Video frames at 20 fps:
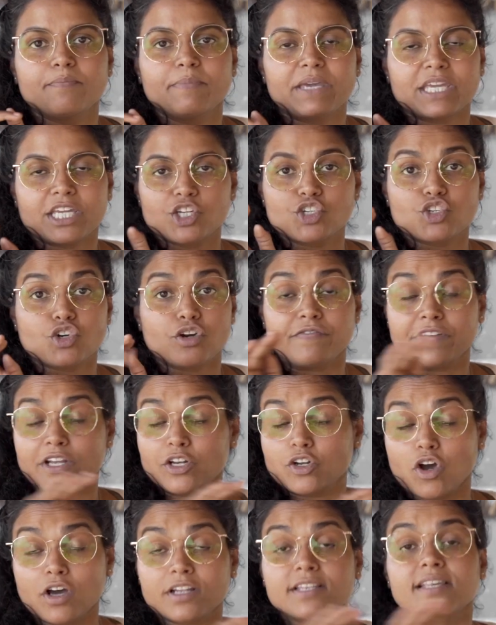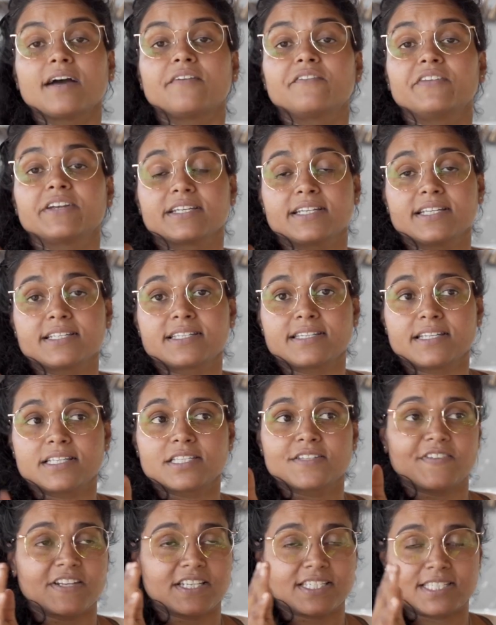making sure we are not covering
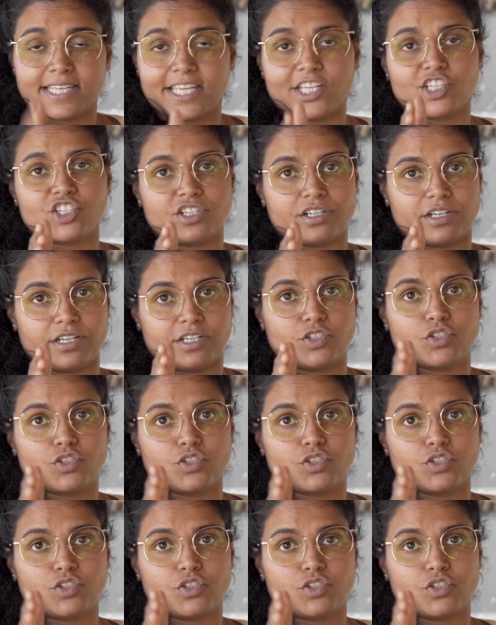distance, we are stationary.